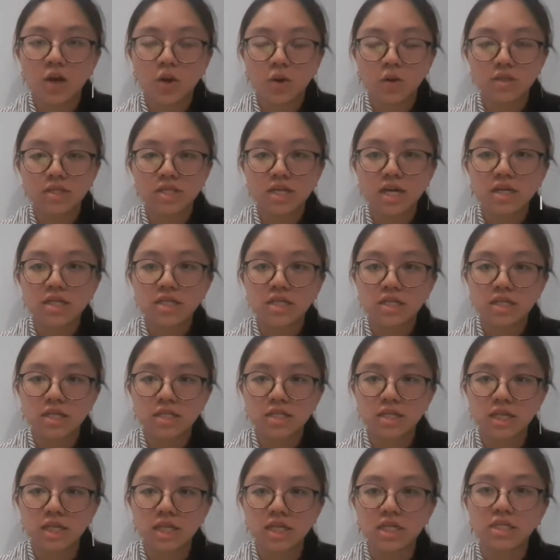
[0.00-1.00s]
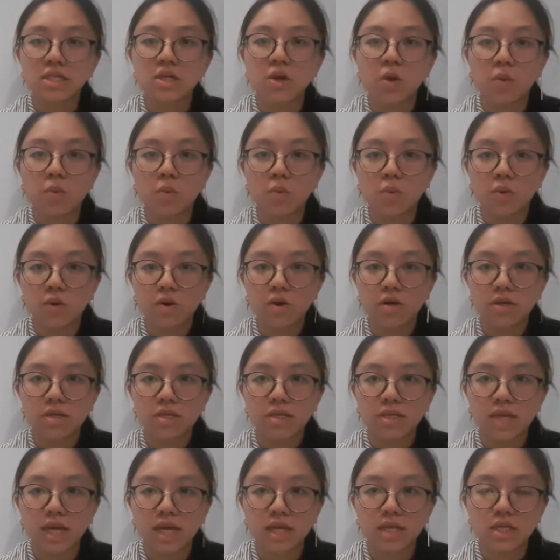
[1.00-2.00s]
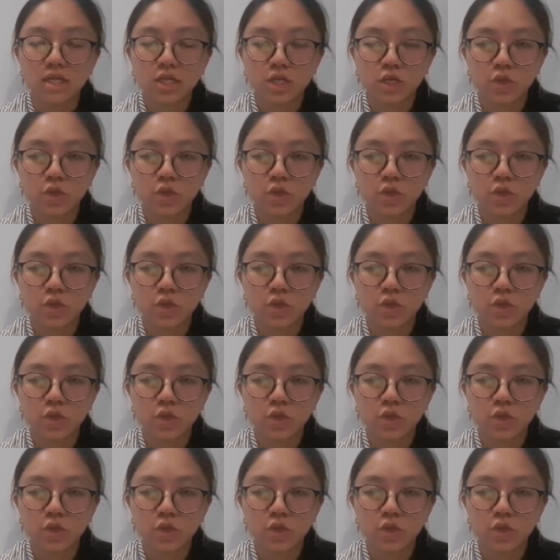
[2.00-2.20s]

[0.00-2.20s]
Conjunction is a word that